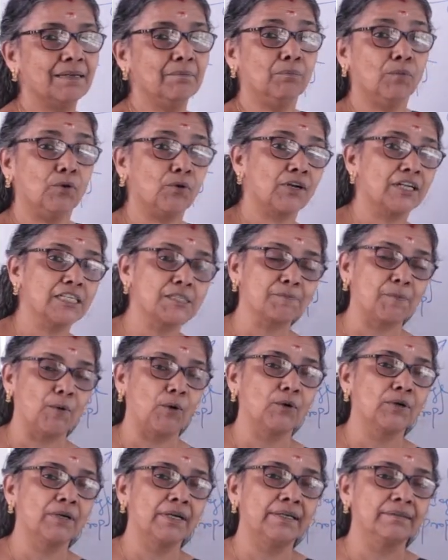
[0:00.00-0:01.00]

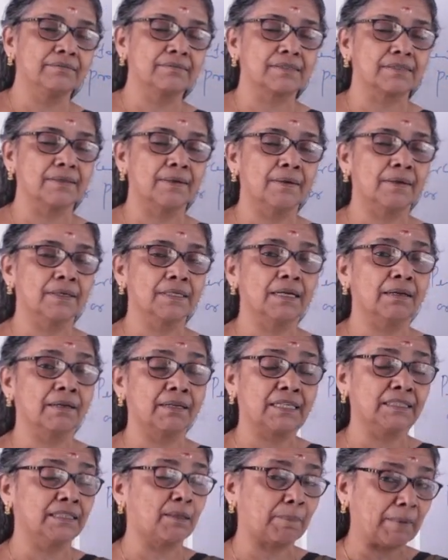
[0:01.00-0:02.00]

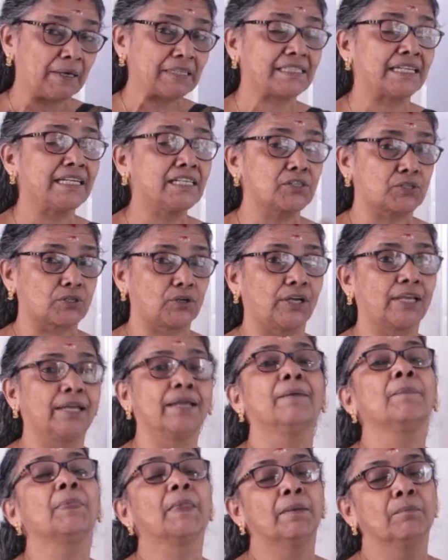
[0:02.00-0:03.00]
the person is
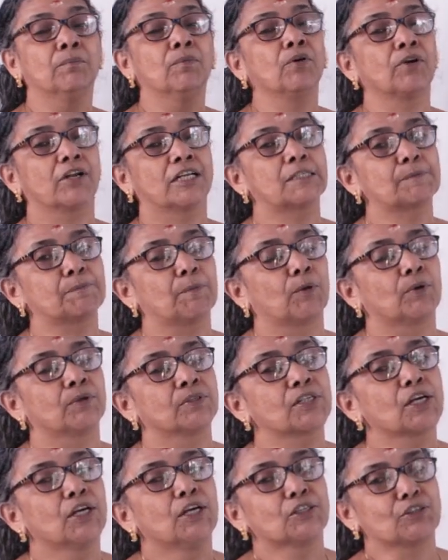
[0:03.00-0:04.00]
showing more response